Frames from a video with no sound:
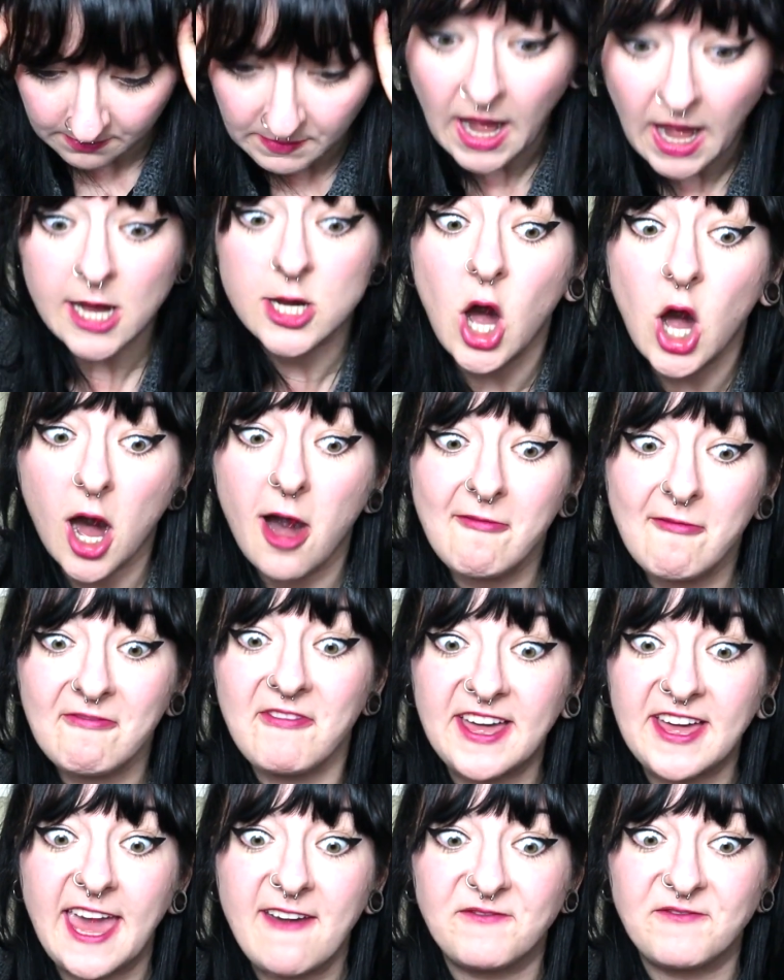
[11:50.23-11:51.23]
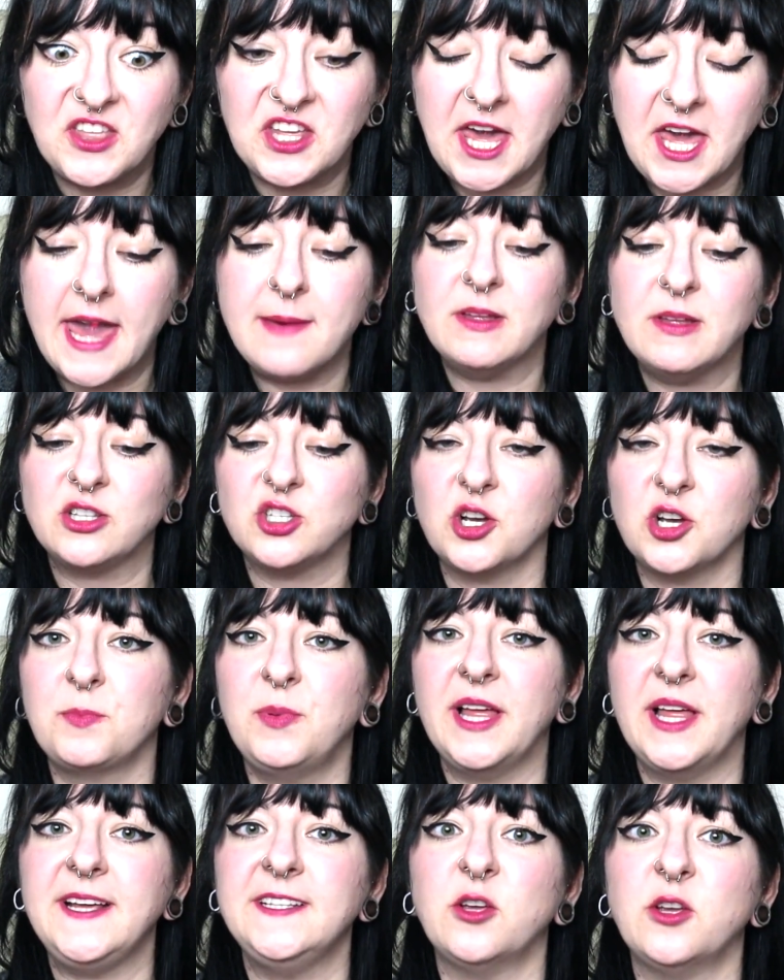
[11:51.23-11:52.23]
But I can't forgive the game that took
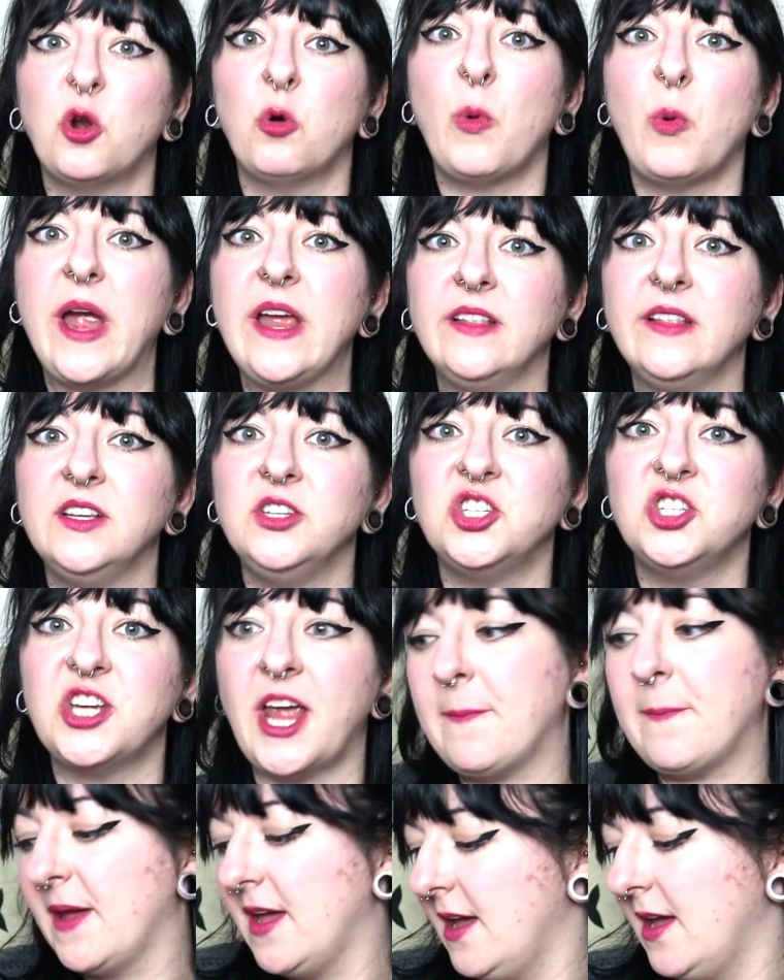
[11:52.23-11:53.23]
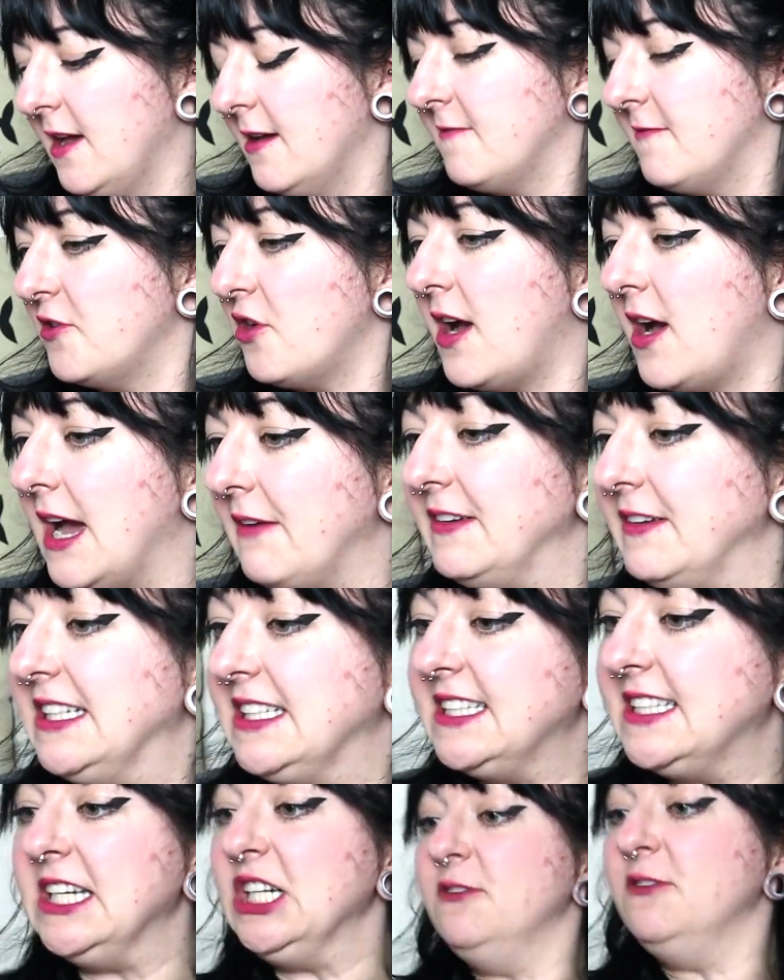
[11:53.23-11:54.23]
place on a whaling ship for not having a
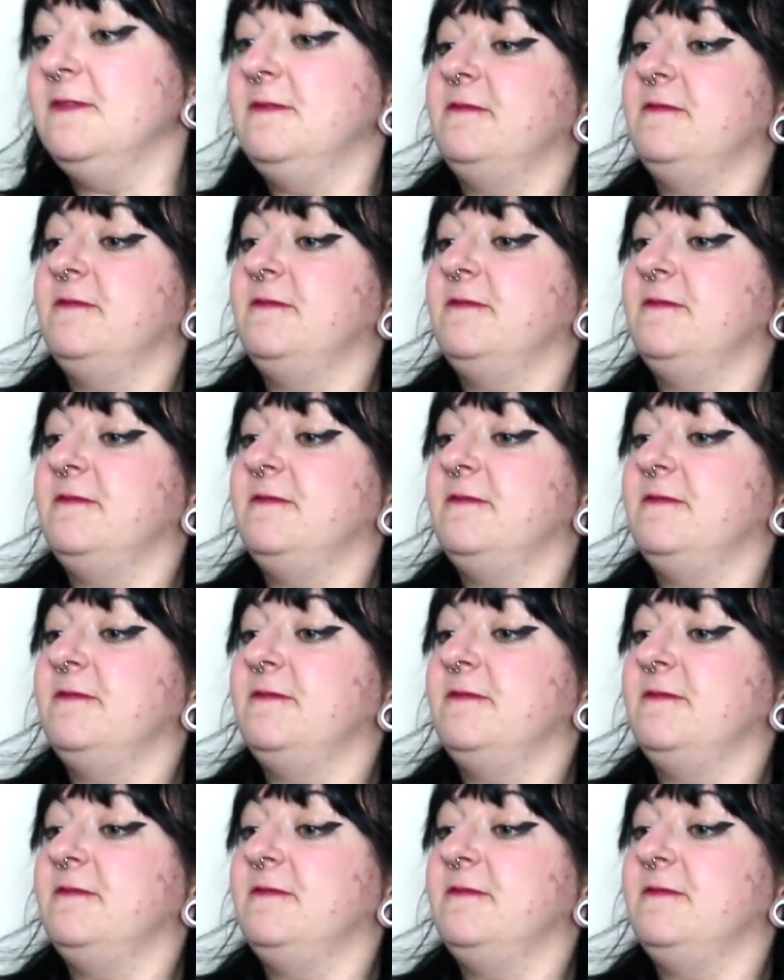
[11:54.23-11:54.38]
single